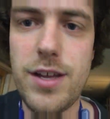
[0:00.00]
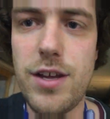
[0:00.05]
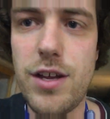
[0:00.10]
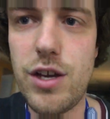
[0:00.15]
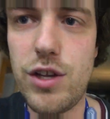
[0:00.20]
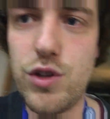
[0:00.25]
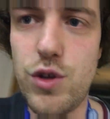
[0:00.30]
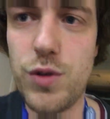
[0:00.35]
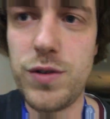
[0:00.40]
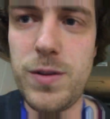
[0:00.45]

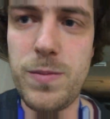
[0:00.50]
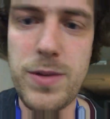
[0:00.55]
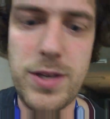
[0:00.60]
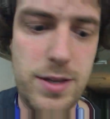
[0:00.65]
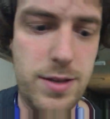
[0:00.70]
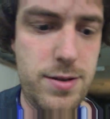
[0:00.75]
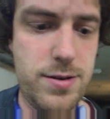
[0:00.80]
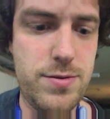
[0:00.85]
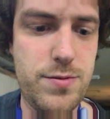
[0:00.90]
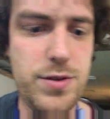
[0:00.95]
a
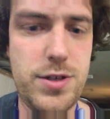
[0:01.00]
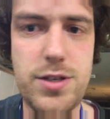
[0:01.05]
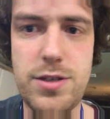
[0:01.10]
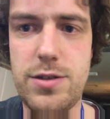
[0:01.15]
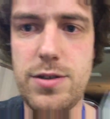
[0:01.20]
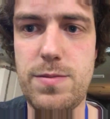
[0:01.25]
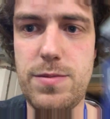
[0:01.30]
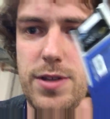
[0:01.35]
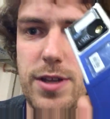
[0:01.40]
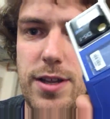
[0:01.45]
dosimeter, which is
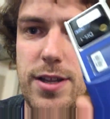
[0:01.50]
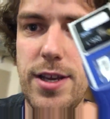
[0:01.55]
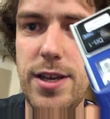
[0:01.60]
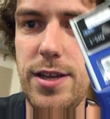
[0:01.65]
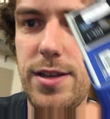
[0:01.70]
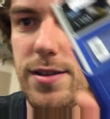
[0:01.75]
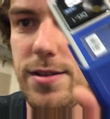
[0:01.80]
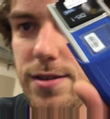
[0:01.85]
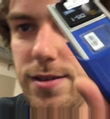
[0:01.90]
something like